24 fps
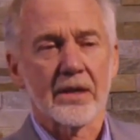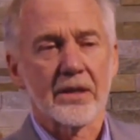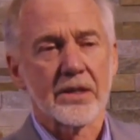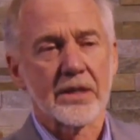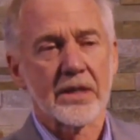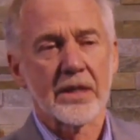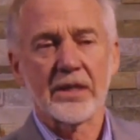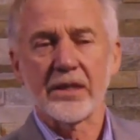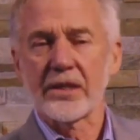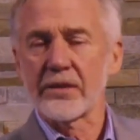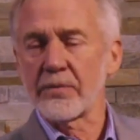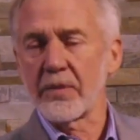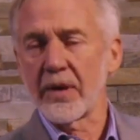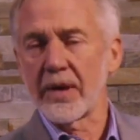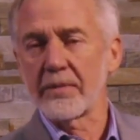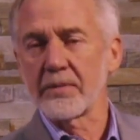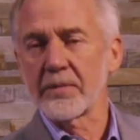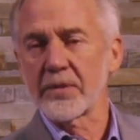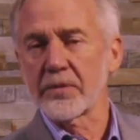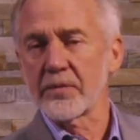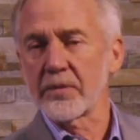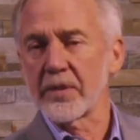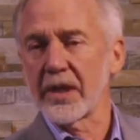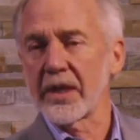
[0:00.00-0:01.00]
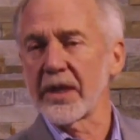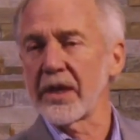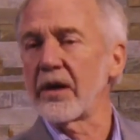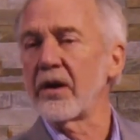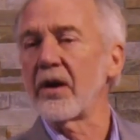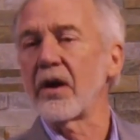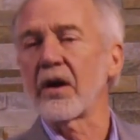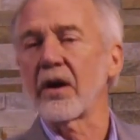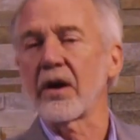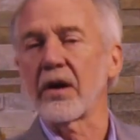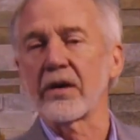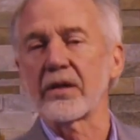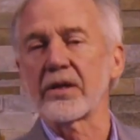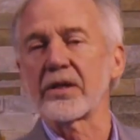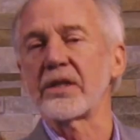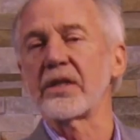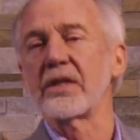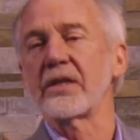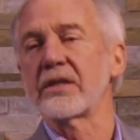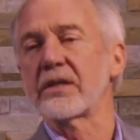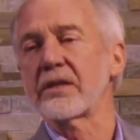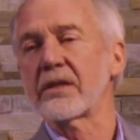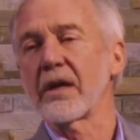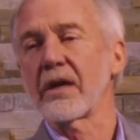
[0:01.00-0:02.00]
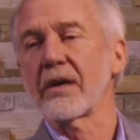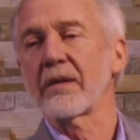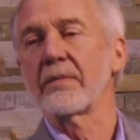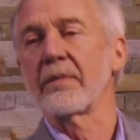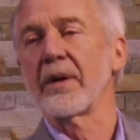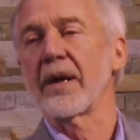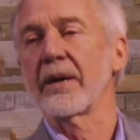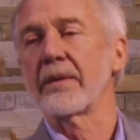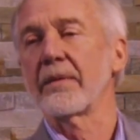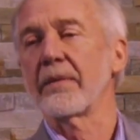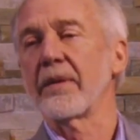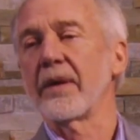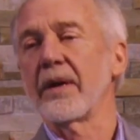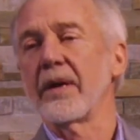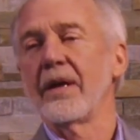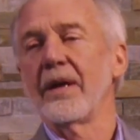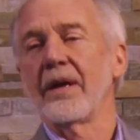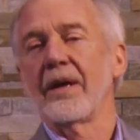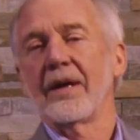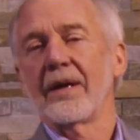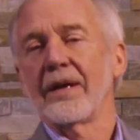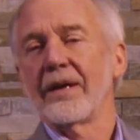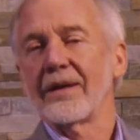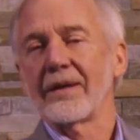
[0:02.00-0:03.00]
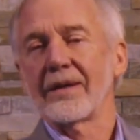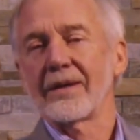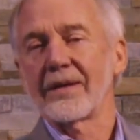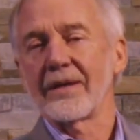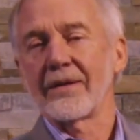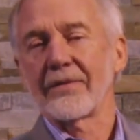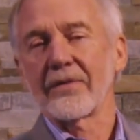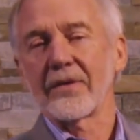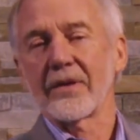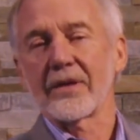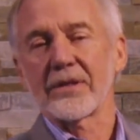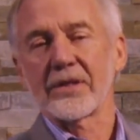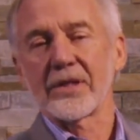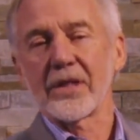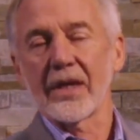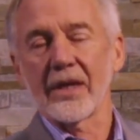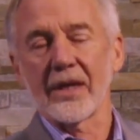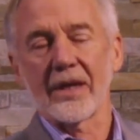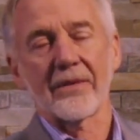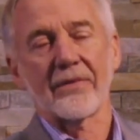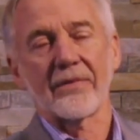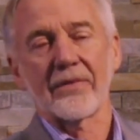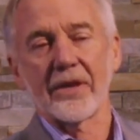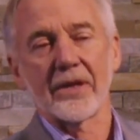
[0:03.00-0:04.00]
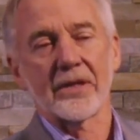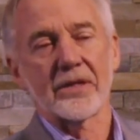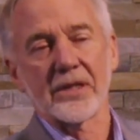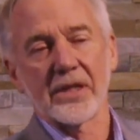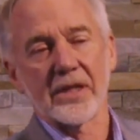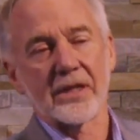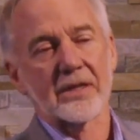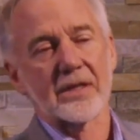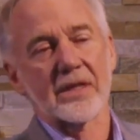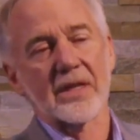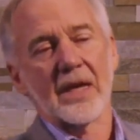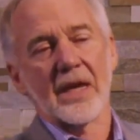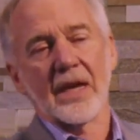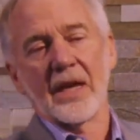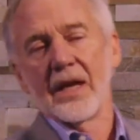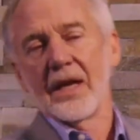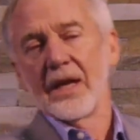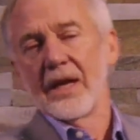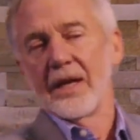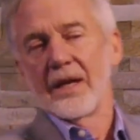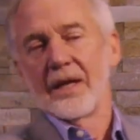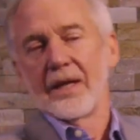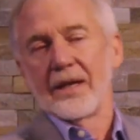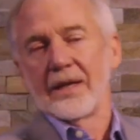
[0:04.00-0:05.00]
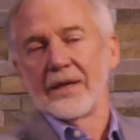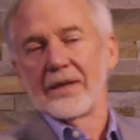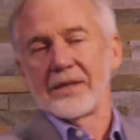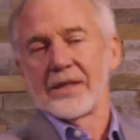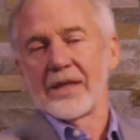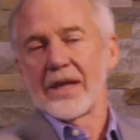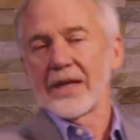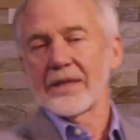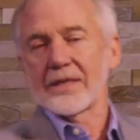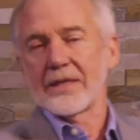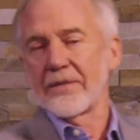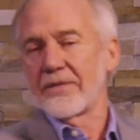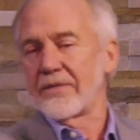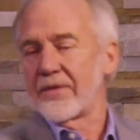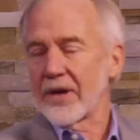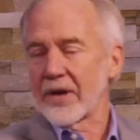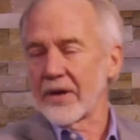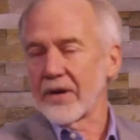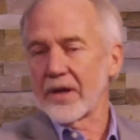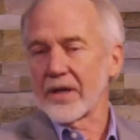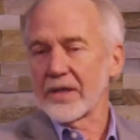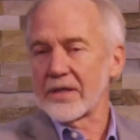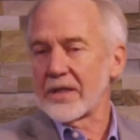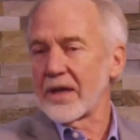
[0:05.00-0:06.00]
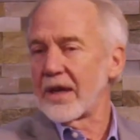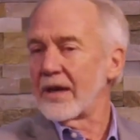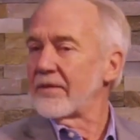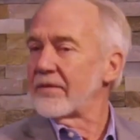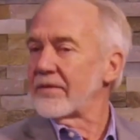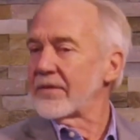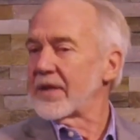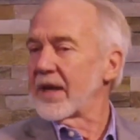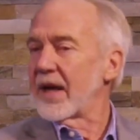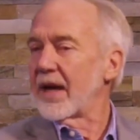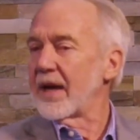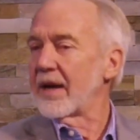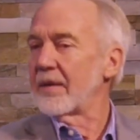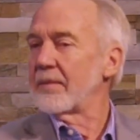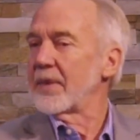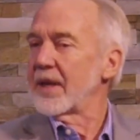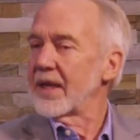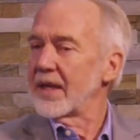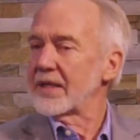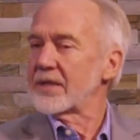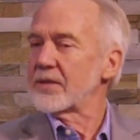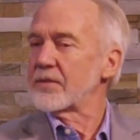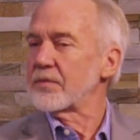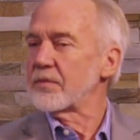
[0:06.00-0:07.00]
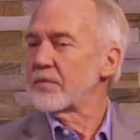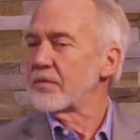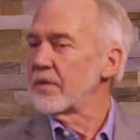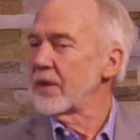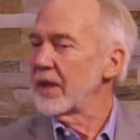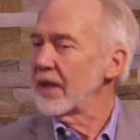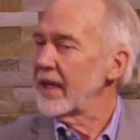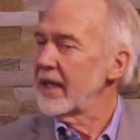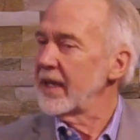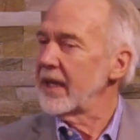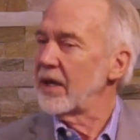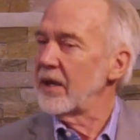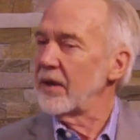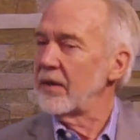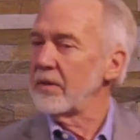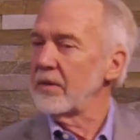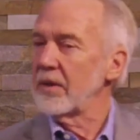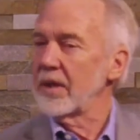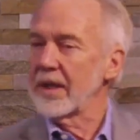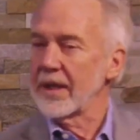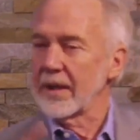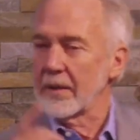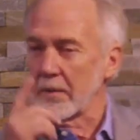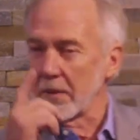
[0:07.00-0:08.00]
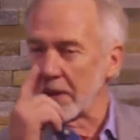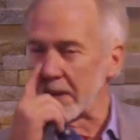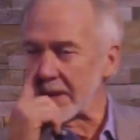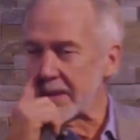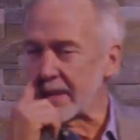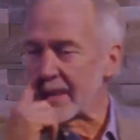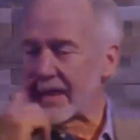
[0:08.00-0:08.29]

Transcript: She swims really hard. She's stung by different jellyfish. She has a very tough time. It's really only when